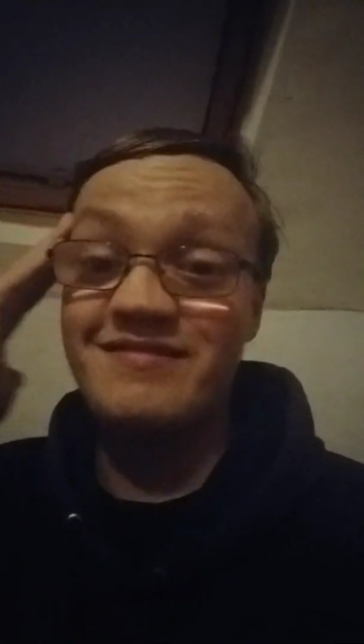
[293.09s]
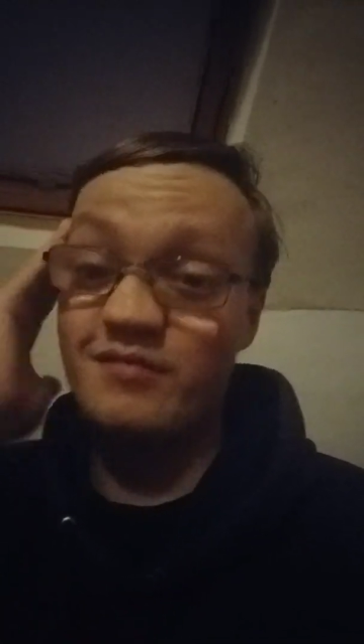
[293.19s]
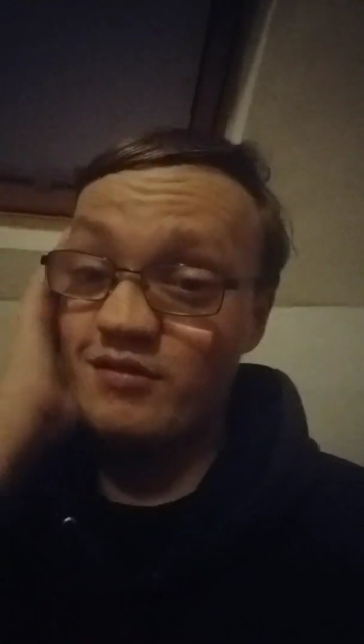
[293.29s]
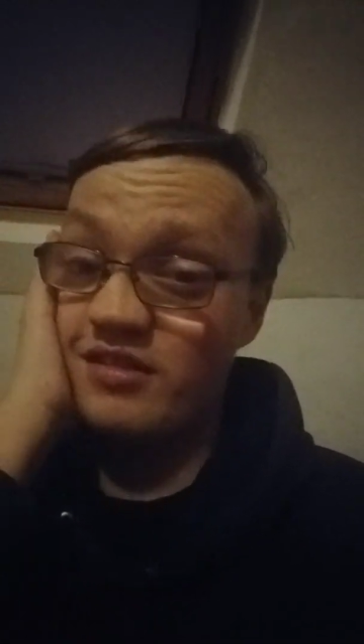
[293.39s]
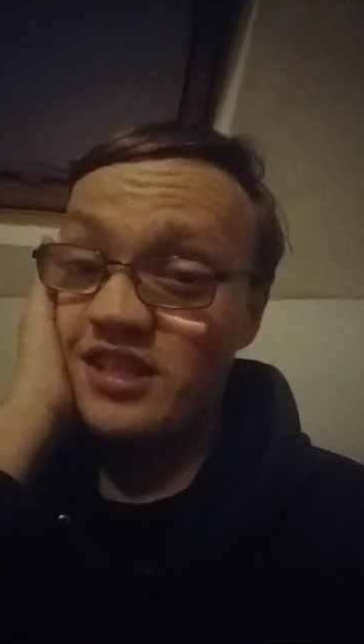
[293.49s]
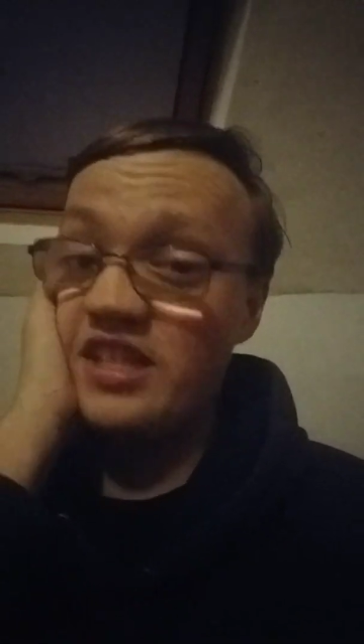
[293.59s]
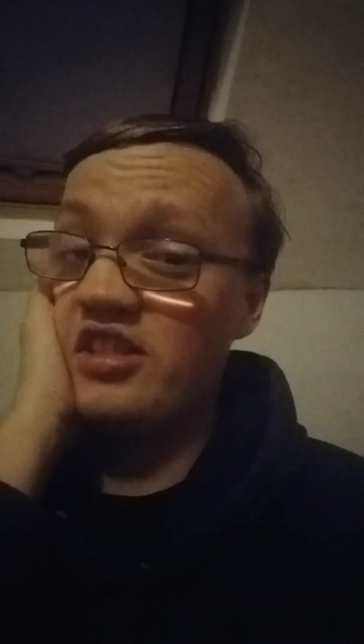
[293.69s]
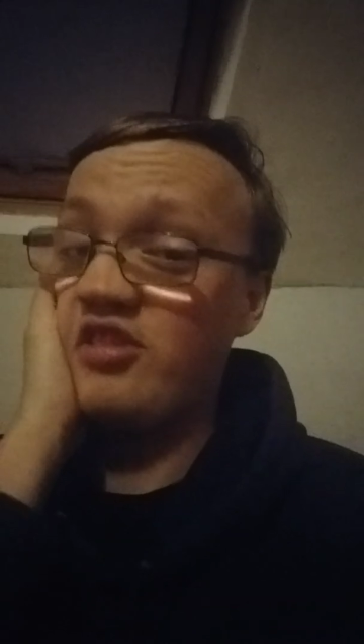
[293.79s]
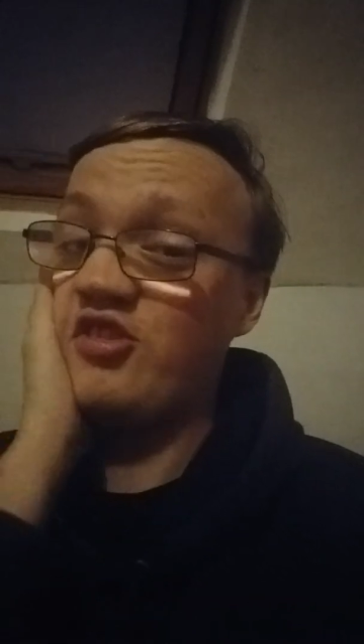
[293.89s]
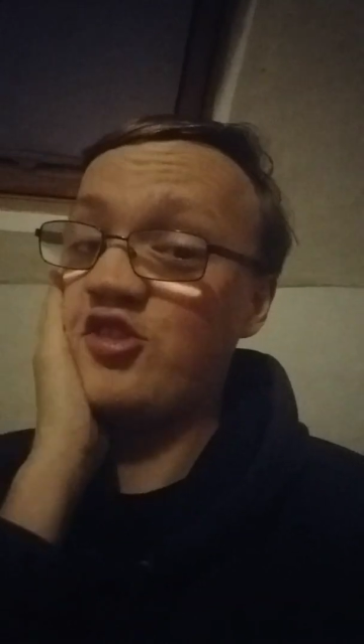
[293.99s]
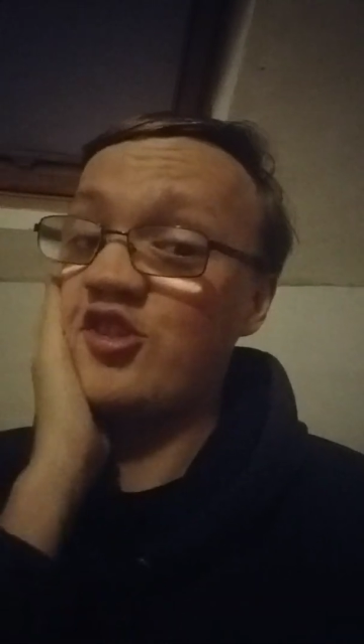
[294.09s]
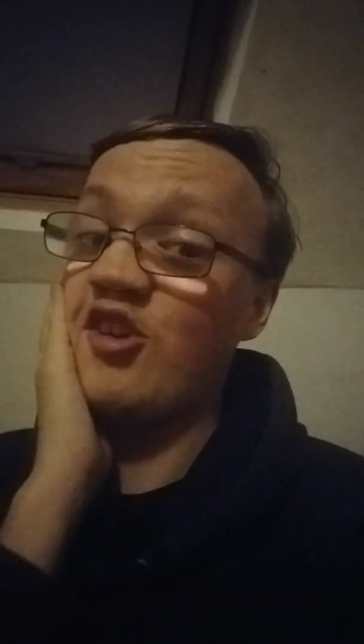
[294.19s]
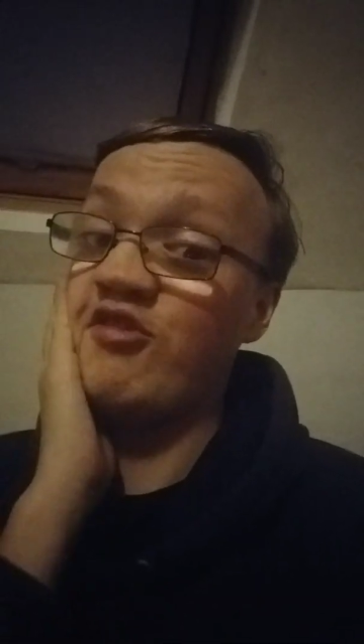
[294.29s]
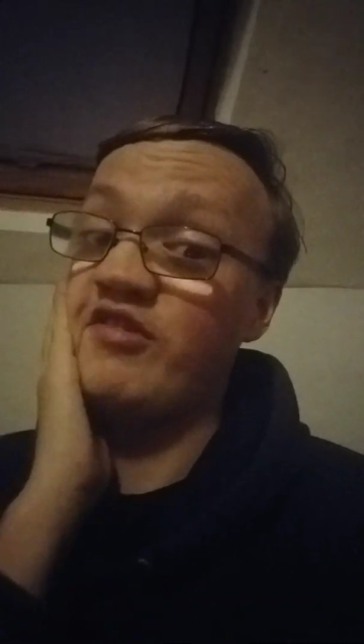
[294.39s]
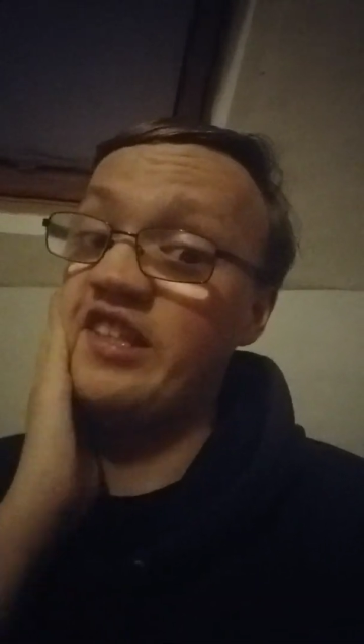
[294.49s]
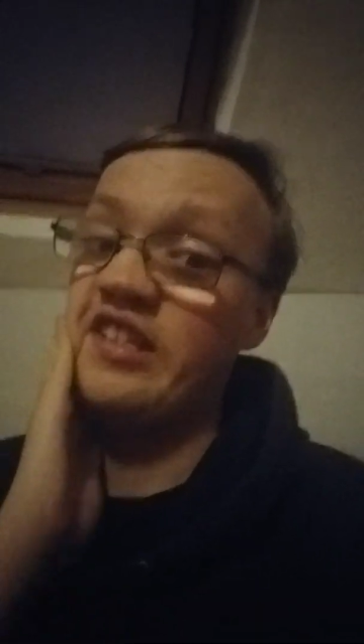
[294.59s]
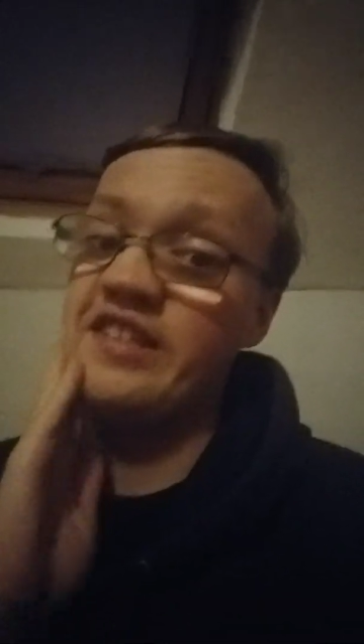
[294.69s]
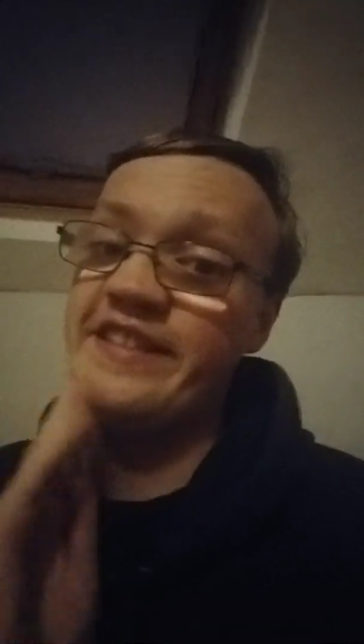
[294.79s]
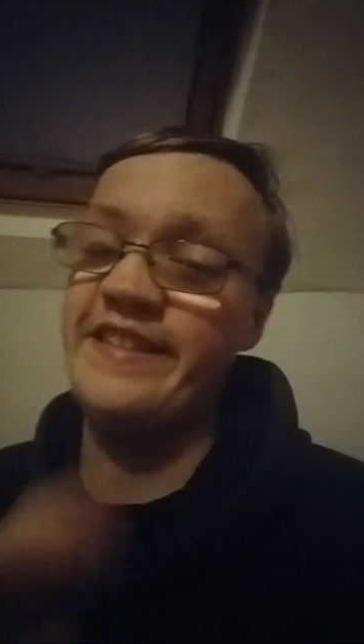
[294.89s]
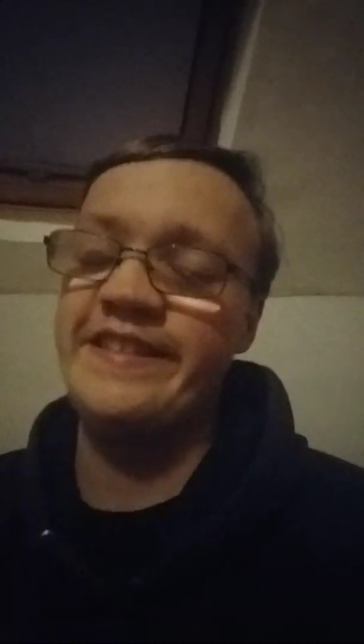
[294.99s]
well, season just gone
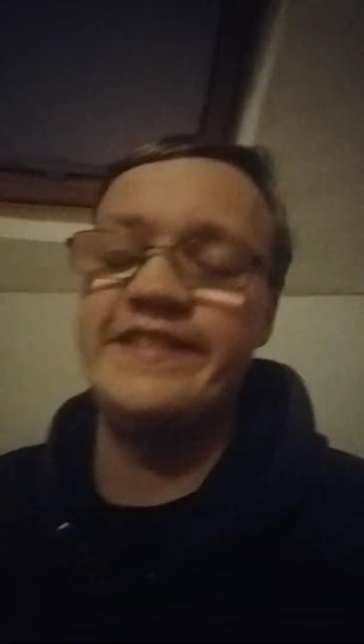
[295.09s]
really.